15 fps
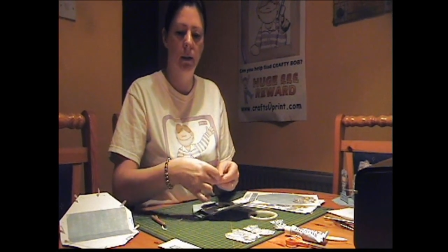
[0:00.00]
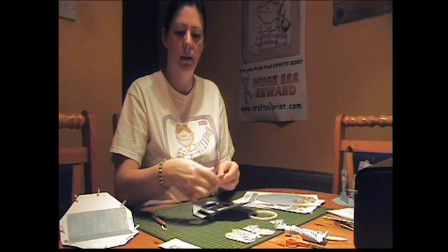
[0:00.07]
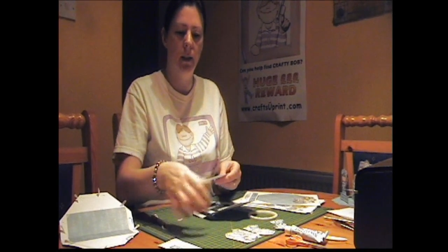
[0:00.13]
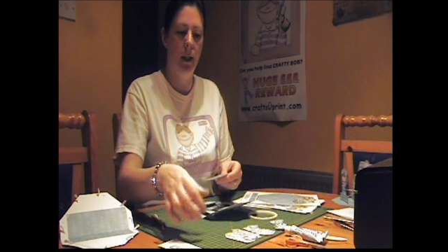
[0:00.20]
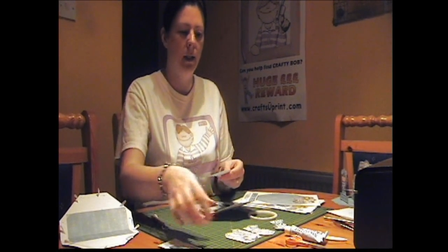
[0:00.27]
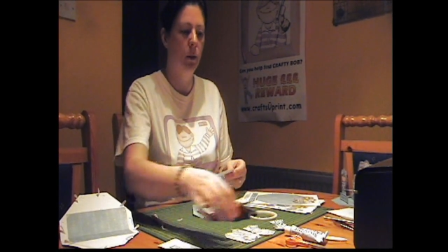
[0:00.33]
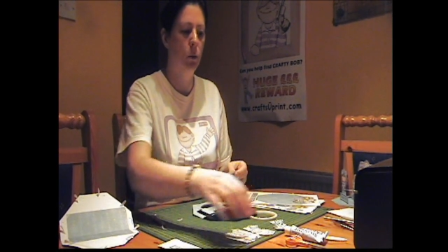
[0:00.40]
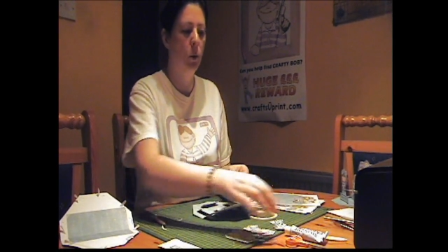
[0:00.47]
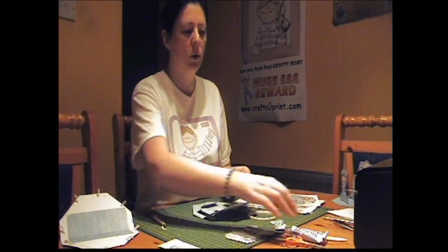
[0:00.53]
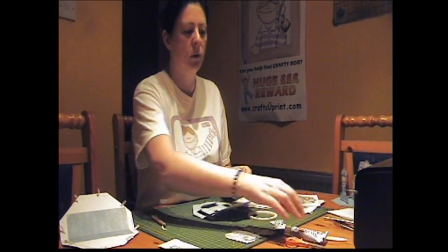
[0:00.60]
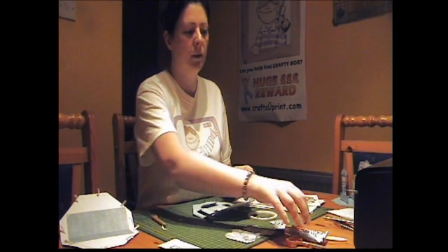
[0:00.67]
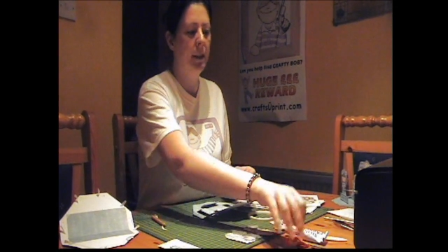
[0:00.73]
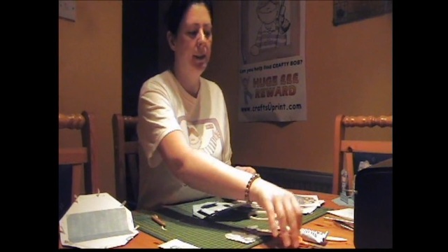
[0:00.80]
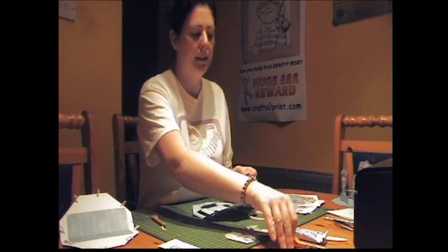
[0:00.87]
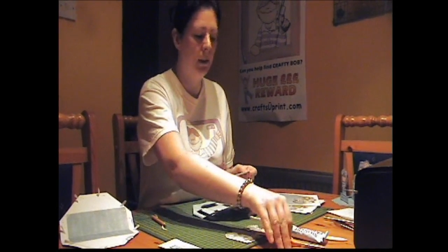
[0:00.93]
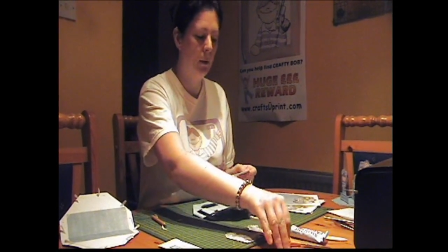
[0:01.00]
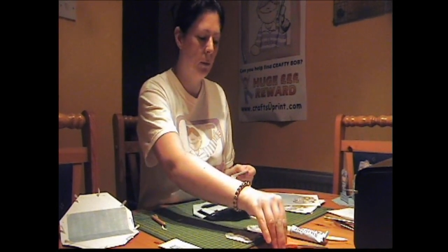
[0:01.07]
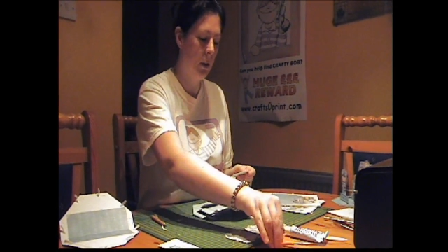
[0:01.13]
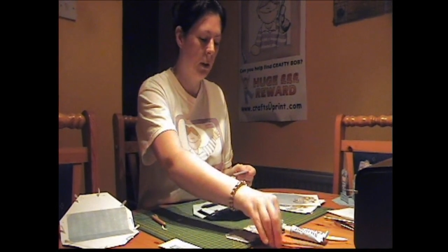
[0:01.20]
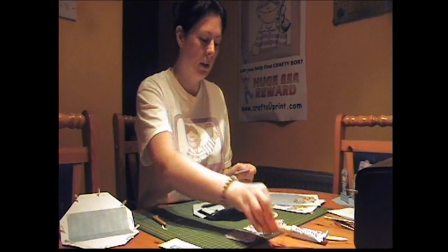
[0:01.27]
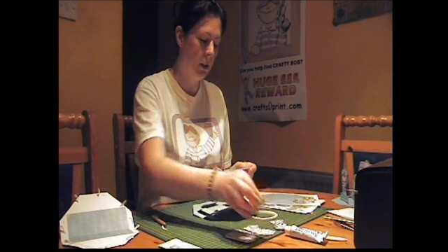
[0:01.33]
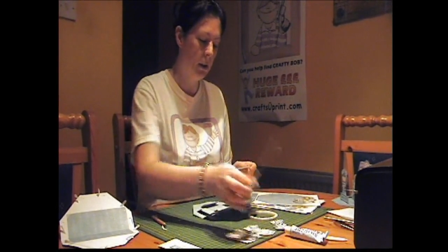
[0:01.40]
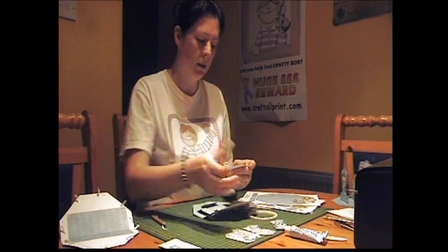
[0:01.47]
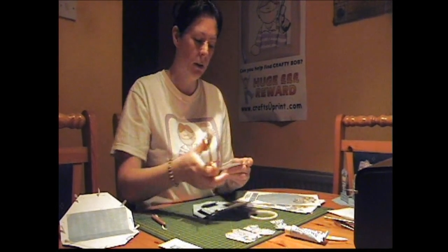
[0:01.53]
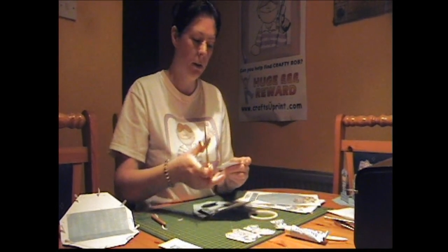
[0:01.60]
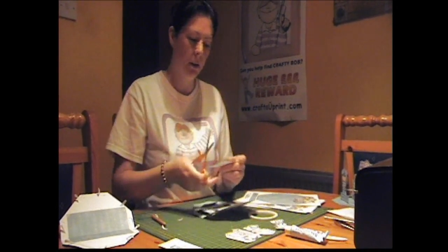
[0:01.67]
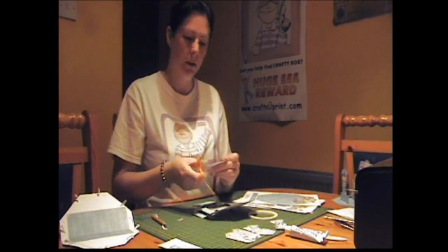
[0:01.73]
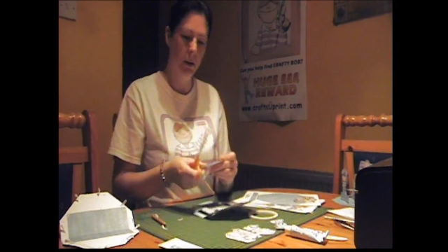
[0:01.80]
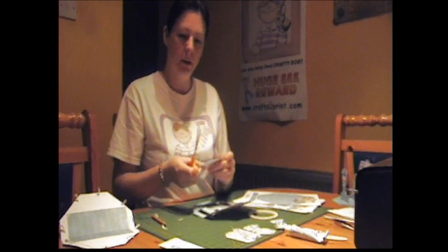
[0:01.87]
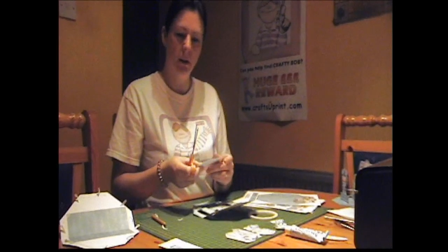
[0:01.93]
decide what greeting we're going
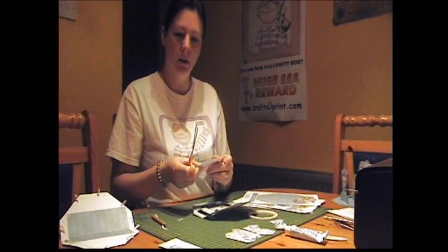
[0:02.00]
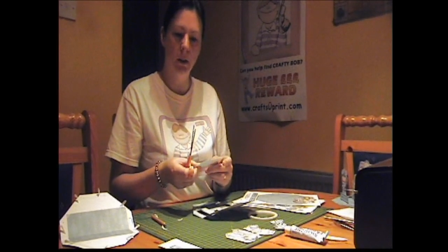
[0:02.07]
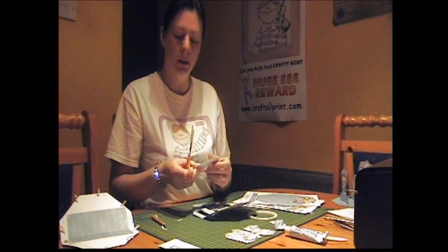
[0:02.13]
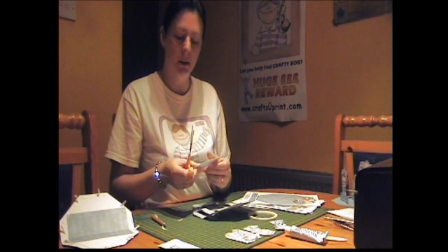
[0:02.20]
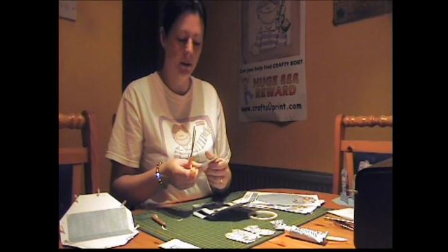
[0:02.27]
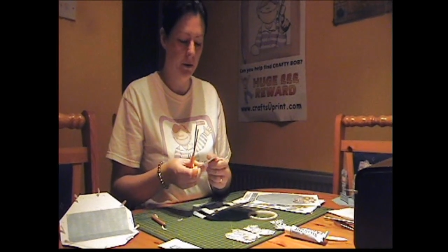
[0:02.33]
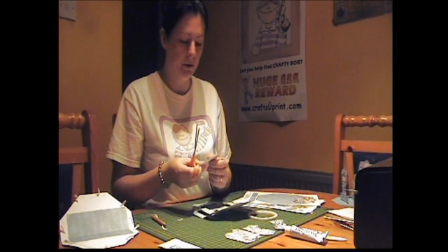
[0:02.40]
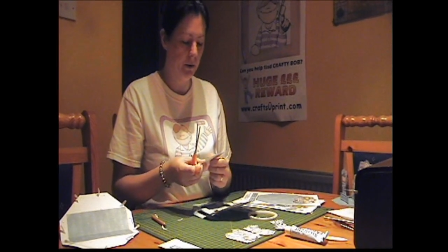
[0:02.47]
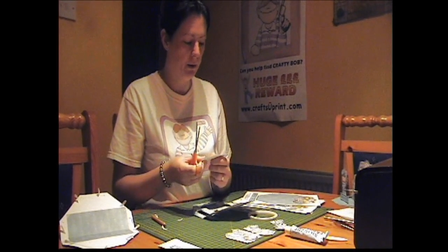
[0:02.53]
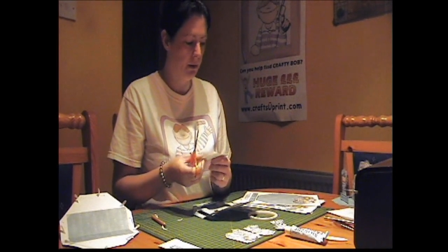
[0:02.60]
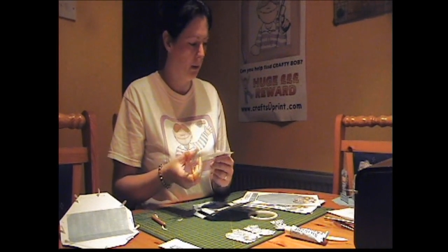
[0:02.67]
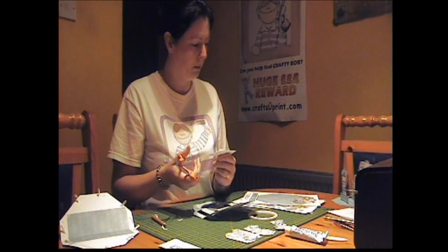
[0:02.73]
to use.